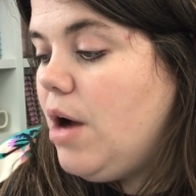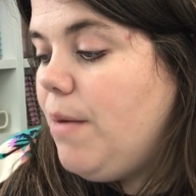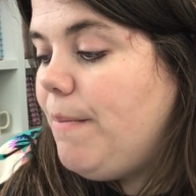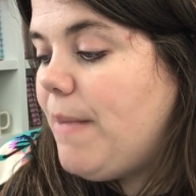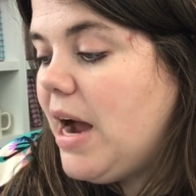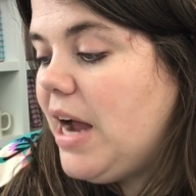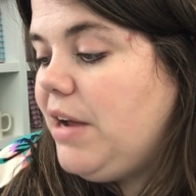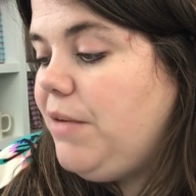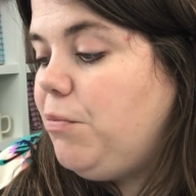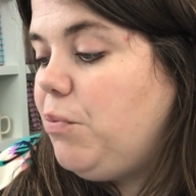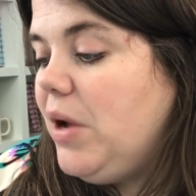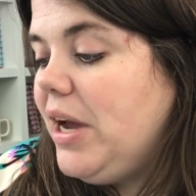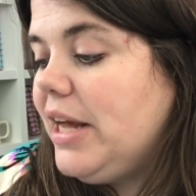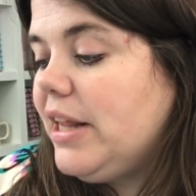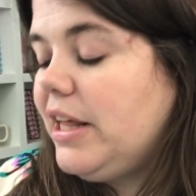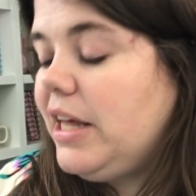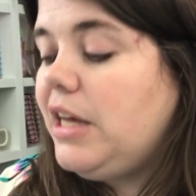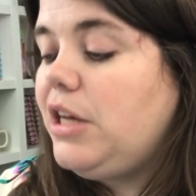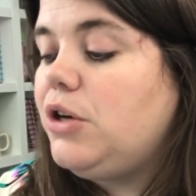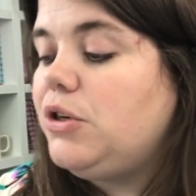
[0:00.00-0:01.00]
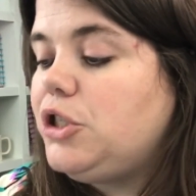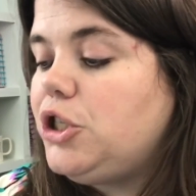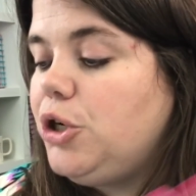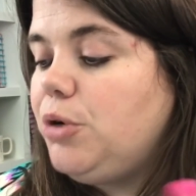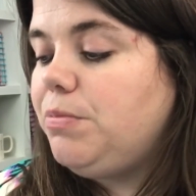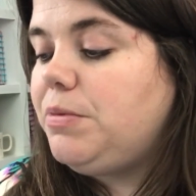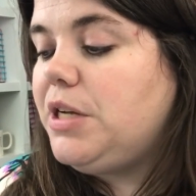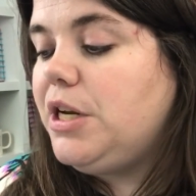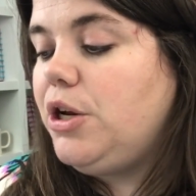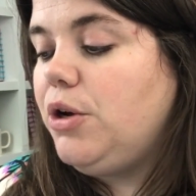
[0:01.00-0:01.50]
my weekly
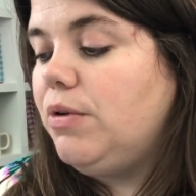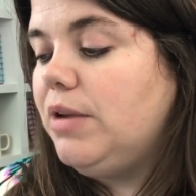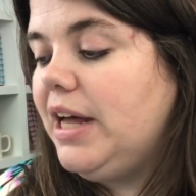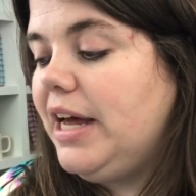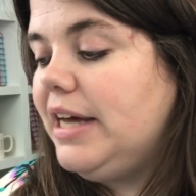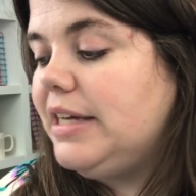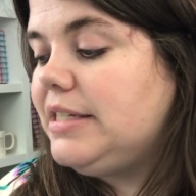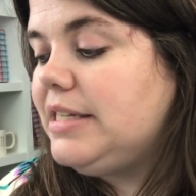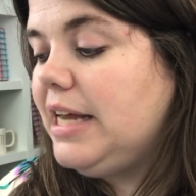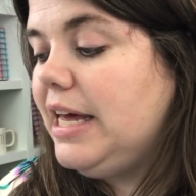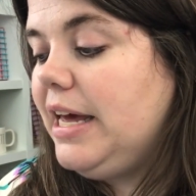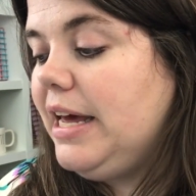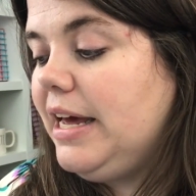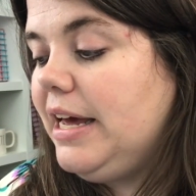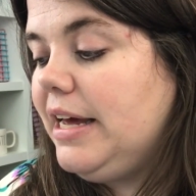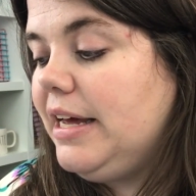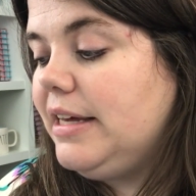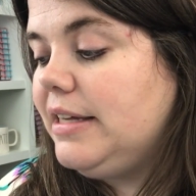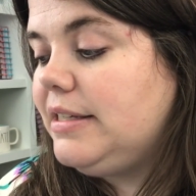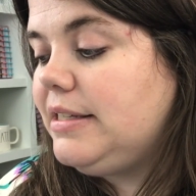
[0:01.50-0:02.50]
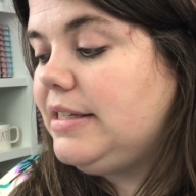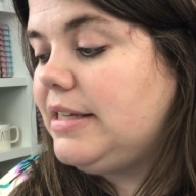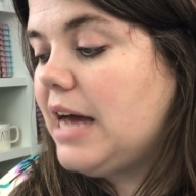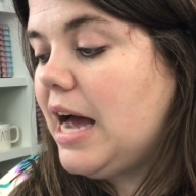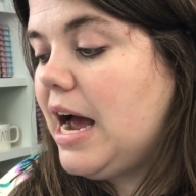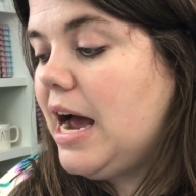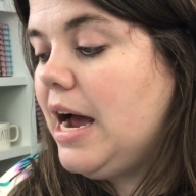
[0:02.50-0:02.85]
YouTube to-do list is,